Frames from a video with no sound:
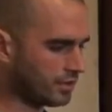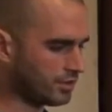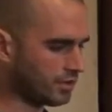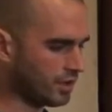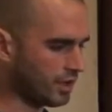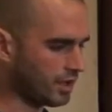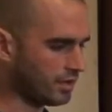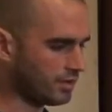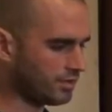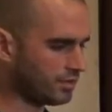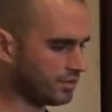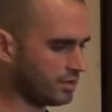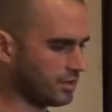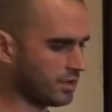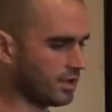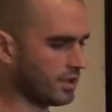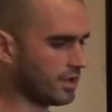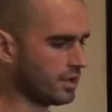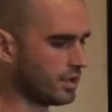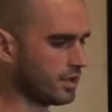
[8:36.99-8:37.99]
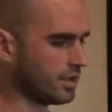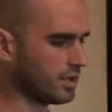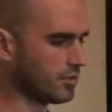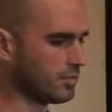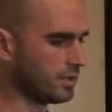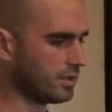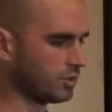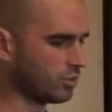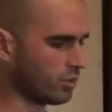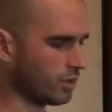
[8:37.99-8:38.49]
says
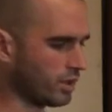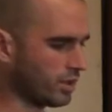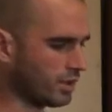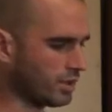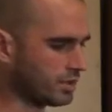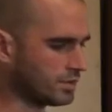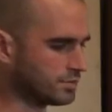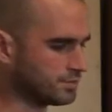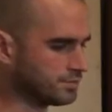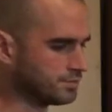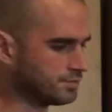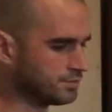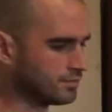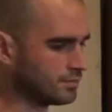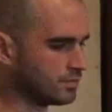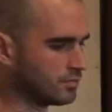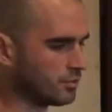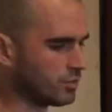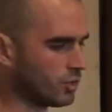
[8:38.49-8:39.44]
here between